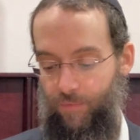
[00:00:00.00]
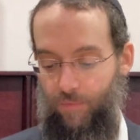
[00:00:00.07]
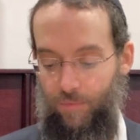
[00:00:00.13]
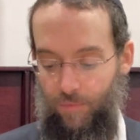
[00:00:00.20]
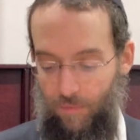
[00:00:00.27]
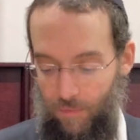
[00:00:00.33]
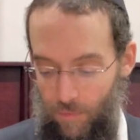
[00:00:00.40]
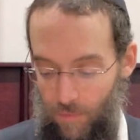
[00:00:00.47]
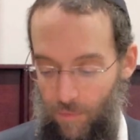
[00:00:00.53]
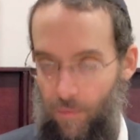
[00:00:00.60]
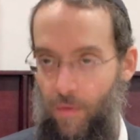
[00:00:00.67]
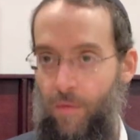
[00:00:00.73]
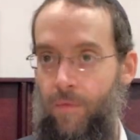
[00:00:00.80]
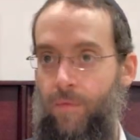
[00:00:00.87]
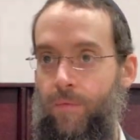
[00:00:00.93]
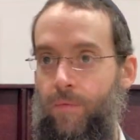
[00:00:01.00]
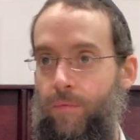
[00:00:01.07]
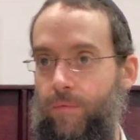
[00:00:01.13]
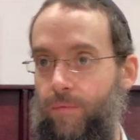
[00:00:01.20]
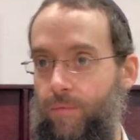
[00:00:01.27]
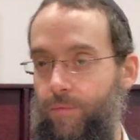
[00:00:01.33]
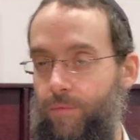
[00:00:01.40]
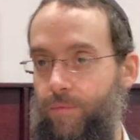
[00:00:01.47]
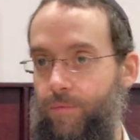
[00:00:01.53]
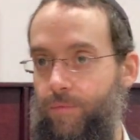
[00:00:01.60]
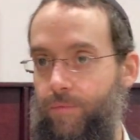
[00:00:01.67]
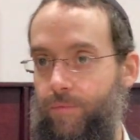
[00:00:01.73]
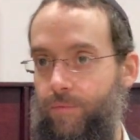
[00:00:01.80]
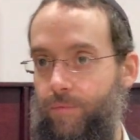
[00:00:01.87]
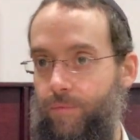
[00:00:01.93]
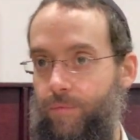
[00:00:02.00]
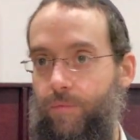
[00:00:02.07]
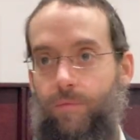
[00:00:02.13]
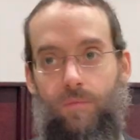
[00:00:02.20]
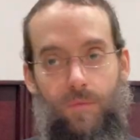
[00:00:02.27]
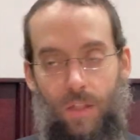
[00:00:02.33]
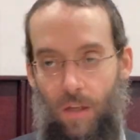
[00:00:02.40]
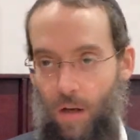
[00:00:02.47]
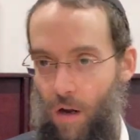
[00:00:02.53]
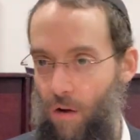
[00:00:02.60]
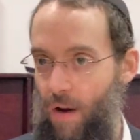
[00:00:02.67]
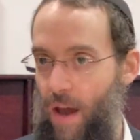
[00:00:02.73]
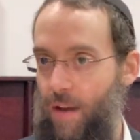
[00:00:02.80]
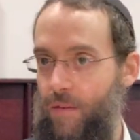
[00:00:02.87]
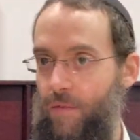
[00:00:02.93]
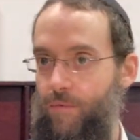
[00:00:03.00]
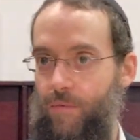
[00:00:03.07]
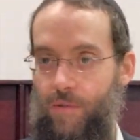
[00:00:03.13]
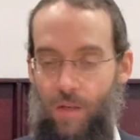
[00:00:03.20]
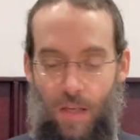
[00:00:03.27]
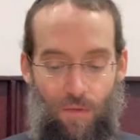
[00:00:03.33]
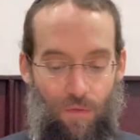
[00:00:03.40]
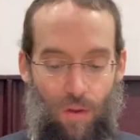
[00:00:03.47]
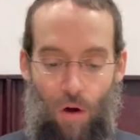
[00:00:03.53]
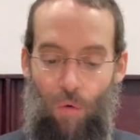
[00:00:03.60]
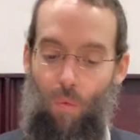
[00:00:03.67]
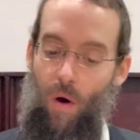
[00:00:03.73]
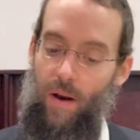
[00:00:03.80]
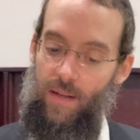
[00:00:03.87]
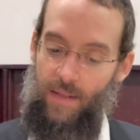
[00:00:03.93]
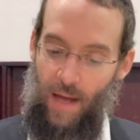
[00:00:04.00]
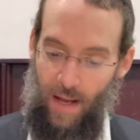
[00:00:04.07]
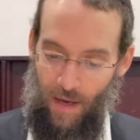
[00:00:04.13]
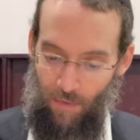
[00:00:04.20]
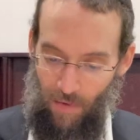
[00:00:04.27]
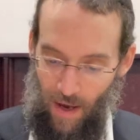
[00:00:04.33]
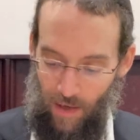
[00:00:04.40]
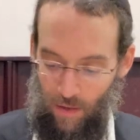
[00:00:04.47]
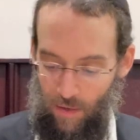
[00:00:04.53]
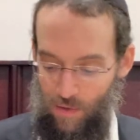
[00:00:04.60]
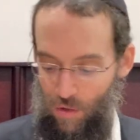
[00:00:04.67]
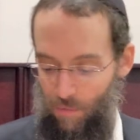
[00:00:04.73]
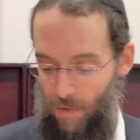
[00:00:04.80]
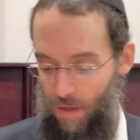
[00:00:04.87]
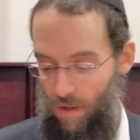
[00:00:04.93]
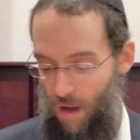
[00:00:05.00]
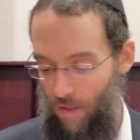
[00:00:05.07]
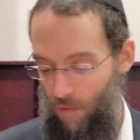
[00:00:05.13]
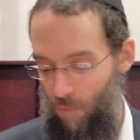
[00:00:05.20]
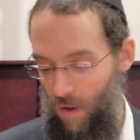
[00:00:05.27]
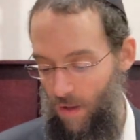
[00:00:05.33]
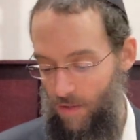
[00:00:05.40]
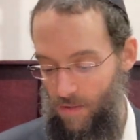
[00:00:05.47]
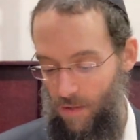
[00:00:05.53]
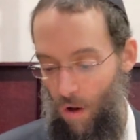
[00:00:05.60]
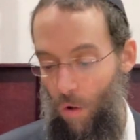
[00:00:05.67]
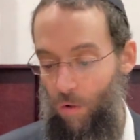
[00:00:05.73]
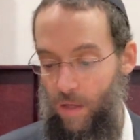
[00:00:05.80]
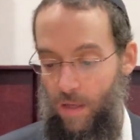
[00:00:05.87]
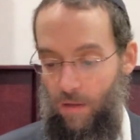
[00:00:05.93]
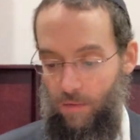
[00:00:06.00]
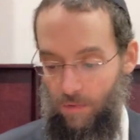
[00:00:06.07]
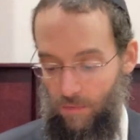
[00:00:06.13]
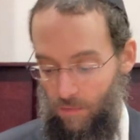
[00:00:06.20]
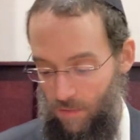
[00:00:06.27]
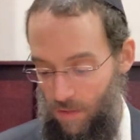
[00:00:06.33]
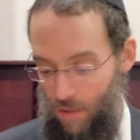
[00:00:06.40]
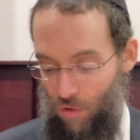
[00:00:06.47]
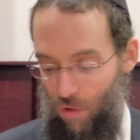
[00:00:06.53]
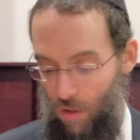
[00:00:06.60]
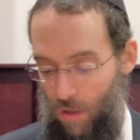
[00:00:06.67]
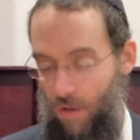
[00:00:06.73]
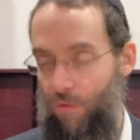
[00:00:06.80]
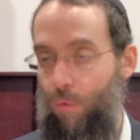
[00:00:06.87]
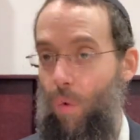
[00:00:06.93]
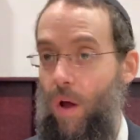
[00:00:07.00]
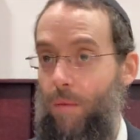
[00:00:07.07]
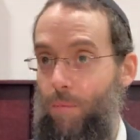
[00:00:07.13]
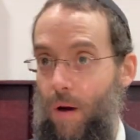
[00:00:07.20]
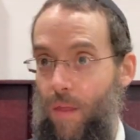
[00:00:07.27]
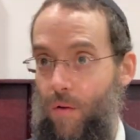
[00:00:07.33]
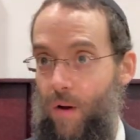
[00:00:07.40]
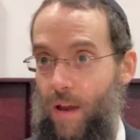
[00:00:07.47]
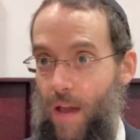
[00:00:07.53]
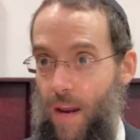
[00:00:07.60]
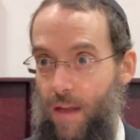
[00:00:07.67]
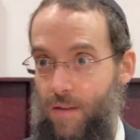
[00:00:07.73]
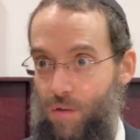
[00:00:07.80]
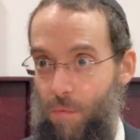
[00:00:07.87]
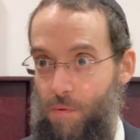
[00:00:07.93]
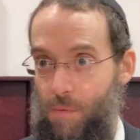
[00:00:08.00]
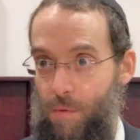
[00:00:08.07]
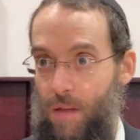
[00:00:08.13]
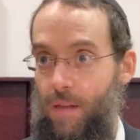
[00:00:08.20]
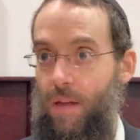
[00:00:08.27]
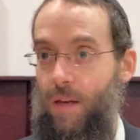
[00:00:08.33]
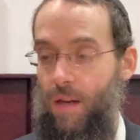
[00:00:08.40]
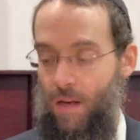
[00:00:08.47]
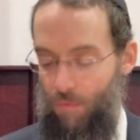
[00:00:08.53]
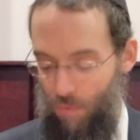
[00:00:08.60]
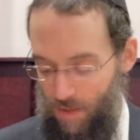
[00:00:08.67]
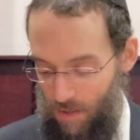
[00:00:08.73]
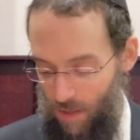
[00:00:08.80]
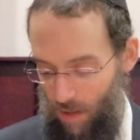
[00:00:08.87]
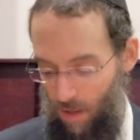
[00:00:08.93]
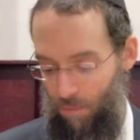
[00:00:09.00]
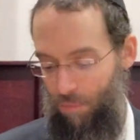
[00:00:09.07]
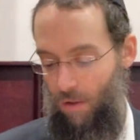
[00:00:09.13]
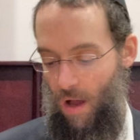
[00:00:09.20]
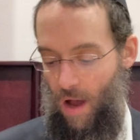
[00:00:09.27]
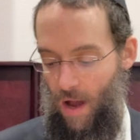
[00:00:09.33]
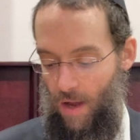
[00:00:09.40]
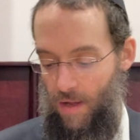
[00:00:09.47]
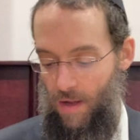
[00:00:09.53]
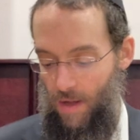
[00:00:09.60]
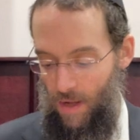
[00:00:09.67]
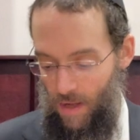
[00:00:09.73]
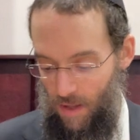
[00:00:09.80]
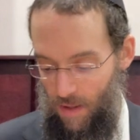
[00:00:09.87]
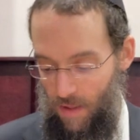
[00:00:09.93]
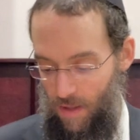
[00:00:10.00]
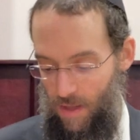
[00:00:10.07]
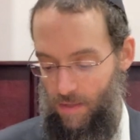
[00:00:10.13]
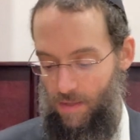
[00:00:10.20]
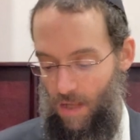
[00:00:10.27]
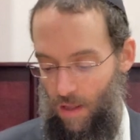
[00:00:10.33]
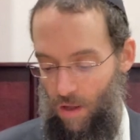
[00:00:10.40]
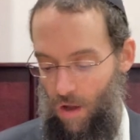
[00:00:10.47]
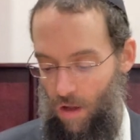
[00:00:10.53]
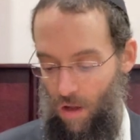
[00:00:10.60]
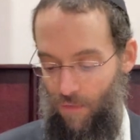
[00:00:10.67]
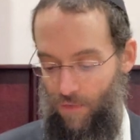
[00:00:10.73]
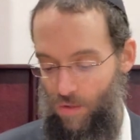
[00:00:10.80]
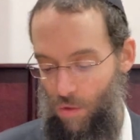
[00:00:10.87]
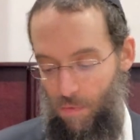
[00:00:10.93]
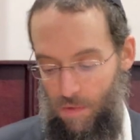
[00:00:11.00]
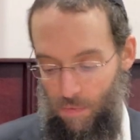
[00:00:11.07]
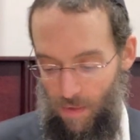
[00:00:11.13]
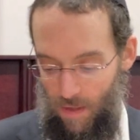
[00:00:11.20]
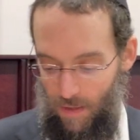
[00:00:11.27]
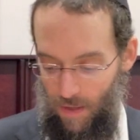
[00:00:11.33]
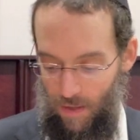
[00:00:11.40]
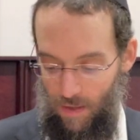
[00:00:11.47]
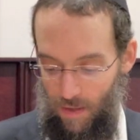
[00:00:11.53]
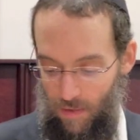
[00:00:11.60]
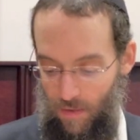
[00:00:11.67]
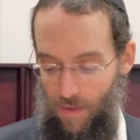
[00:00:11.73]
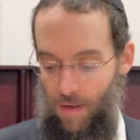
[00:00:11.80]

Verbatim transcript: The other, one, the other one is a regular ksuba. Correct. So even though one is getting a regular ksuba and the other one's only the children of one mother are getting ksubas bin dichrin, we still apply this halacha of ksubas bin dichrin.